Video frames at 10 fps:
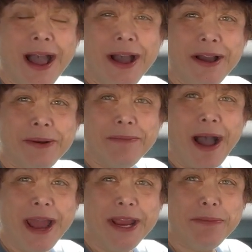
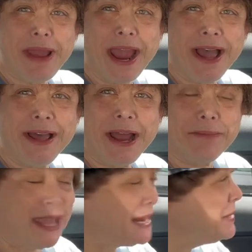
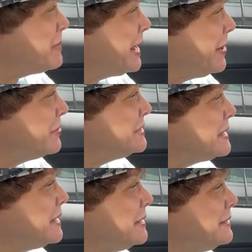I'm getting my hair
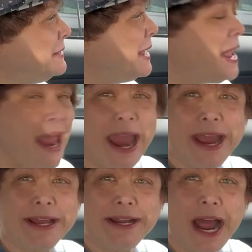done
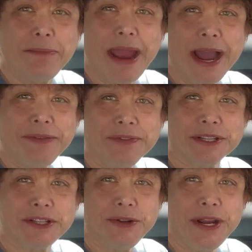and I'm at the
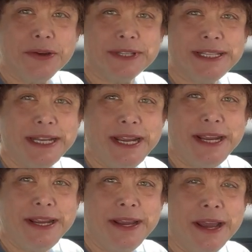Studio
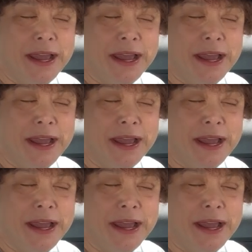City.